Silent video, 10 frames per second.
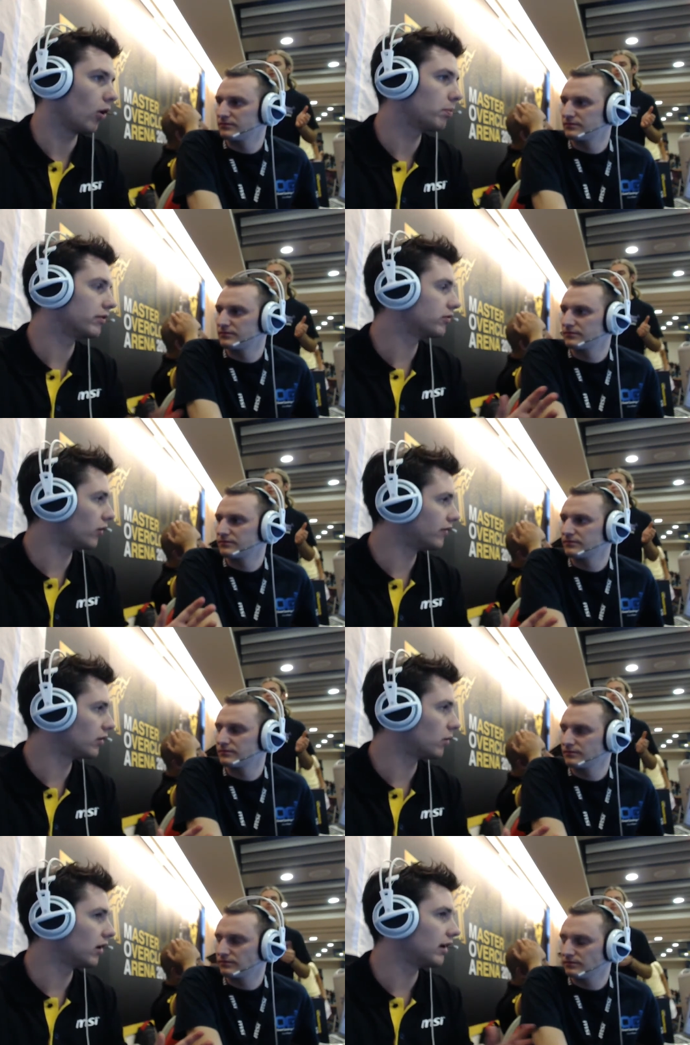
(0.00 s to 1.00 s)
Speaker 1: open for
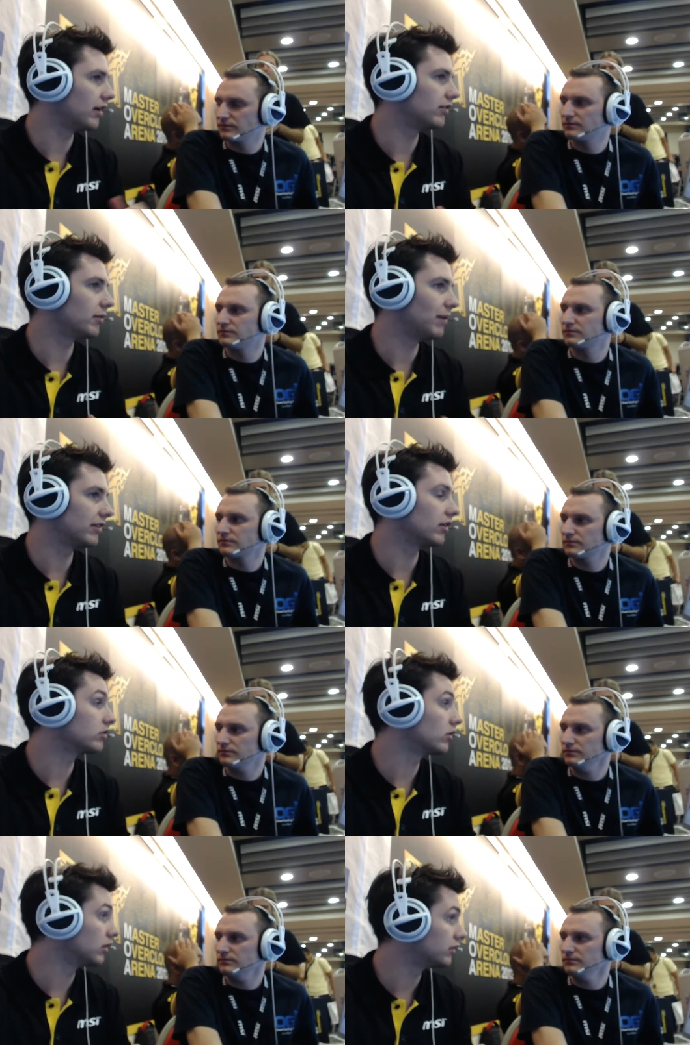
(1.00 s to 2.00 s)
everyone is the best
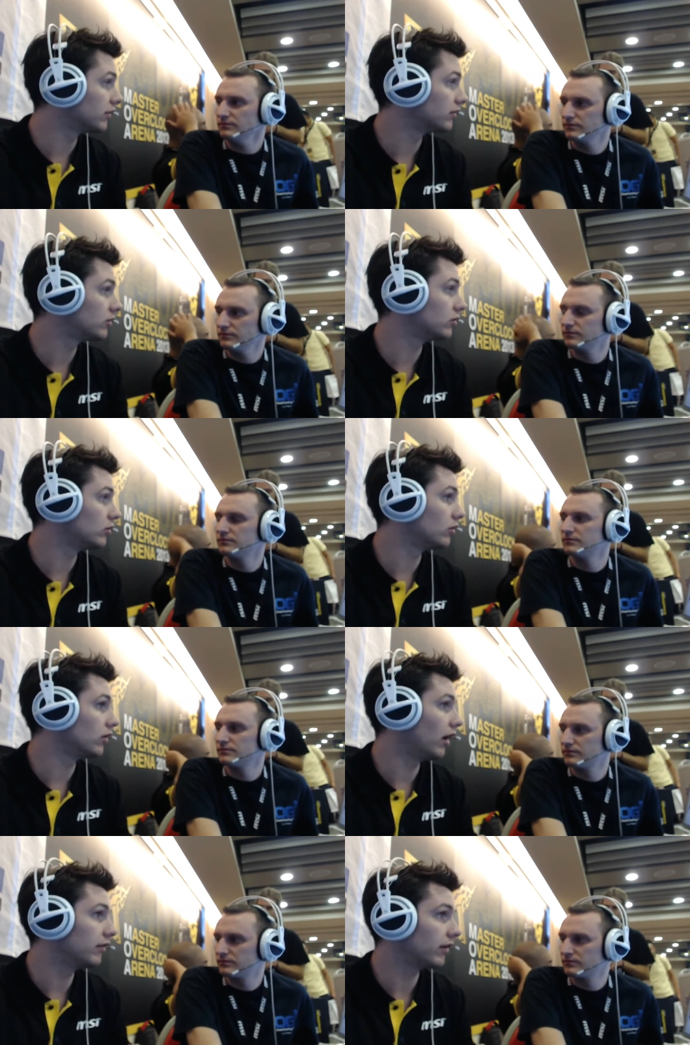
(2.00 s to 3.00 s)
alternative
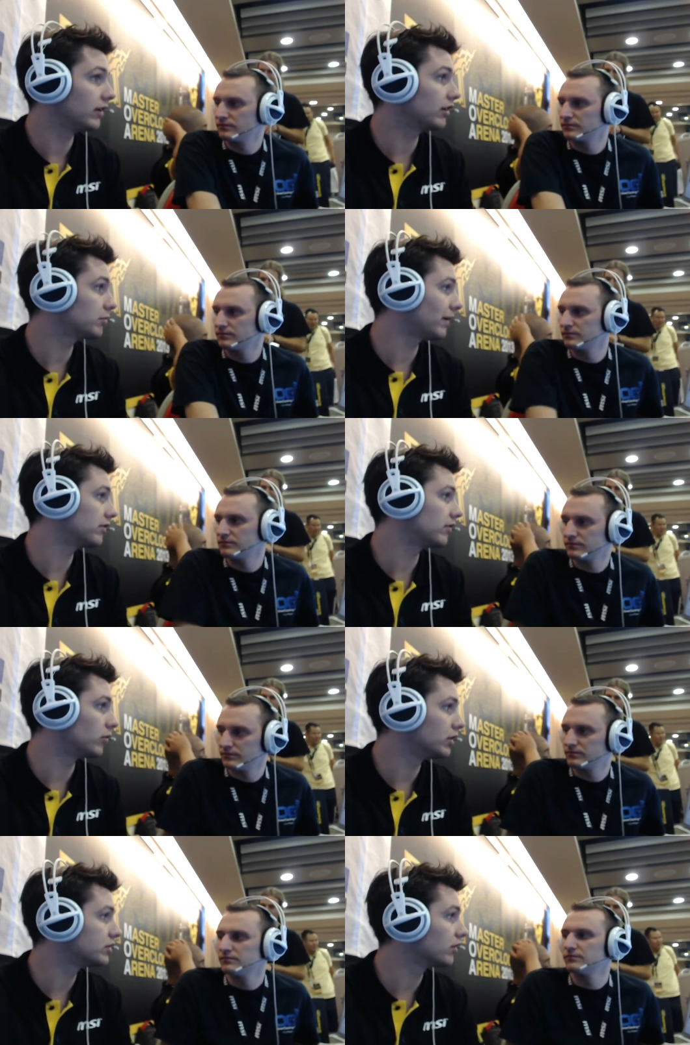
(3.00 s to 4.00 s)
to uh, very
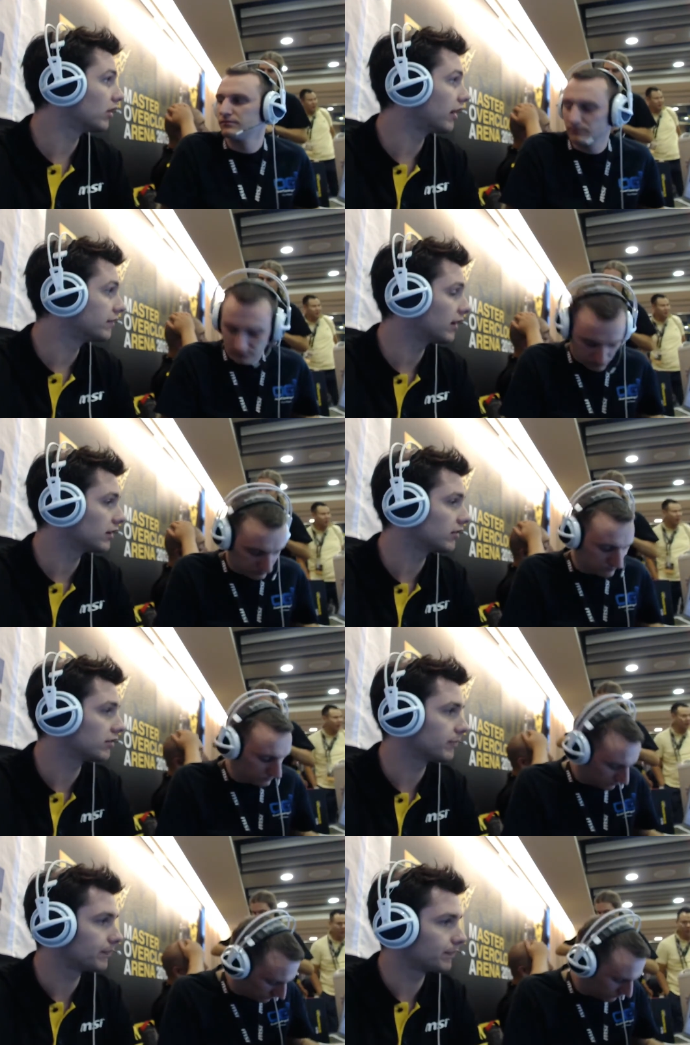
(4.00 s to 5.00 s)
expensive regional live
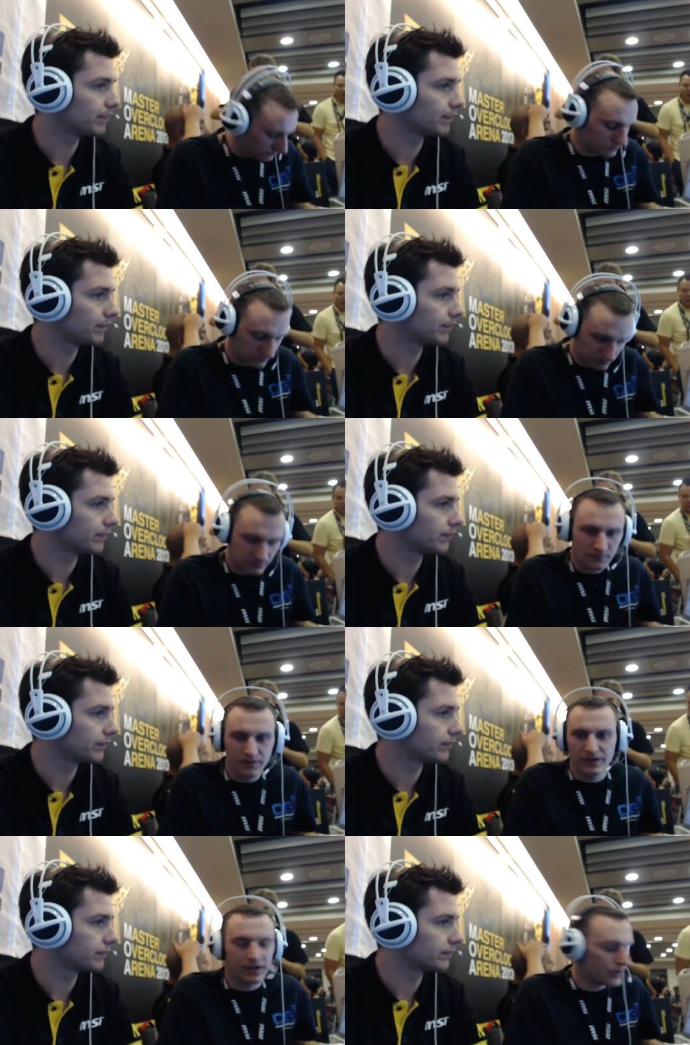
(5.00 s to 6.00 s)
finals.
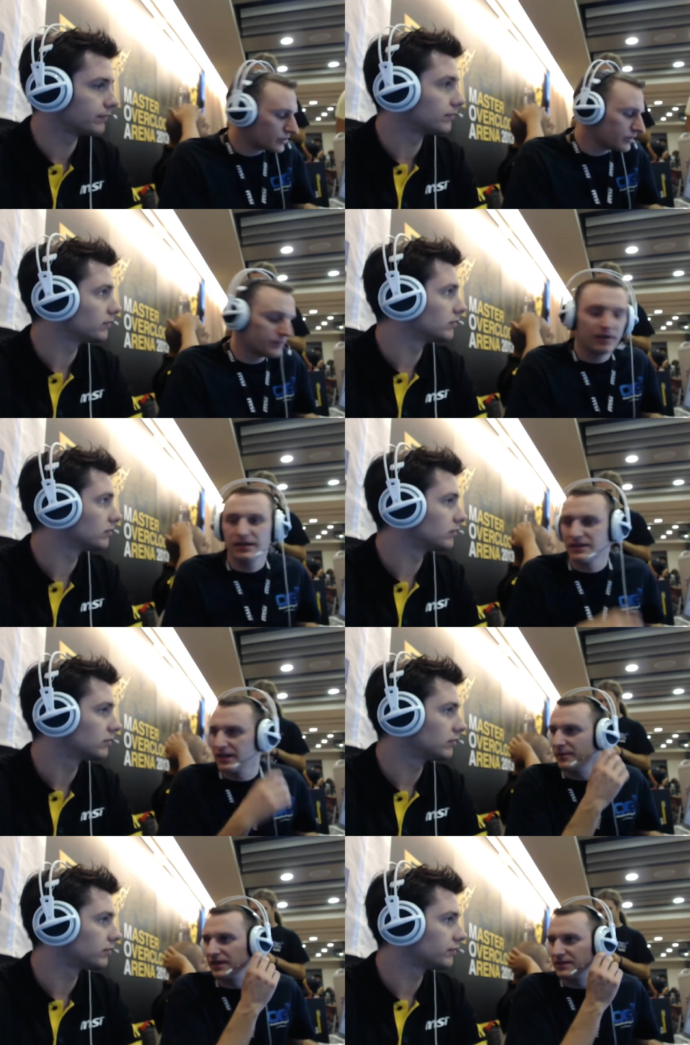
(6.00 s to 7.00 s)
Speaker 2: Yeah, sure. It, may, it
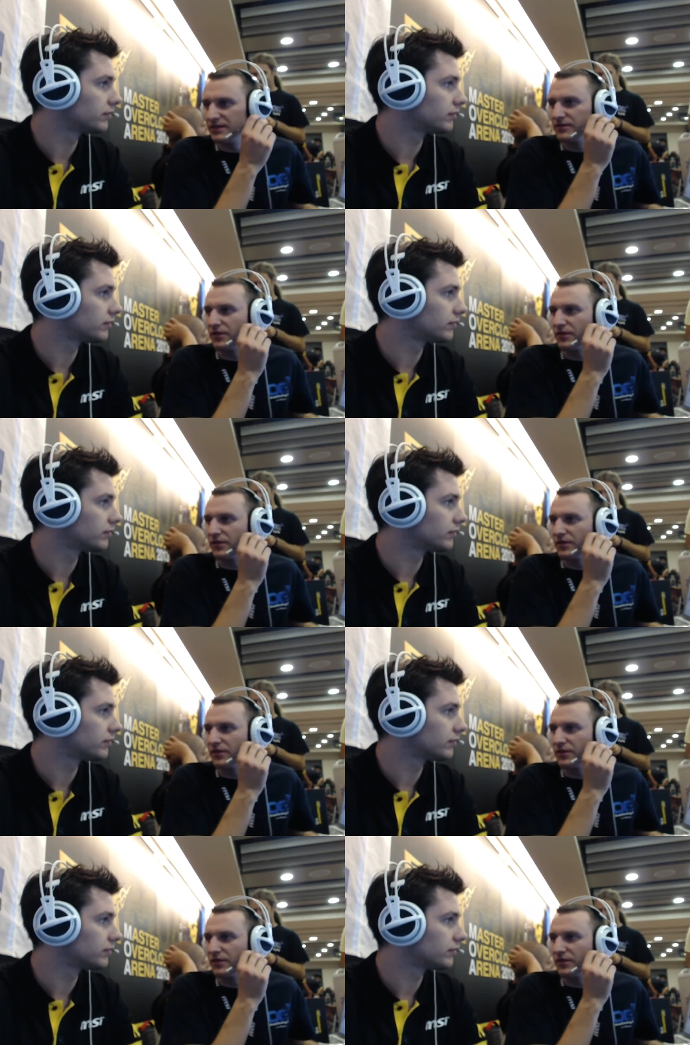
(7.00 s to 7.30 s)
kind of makes sense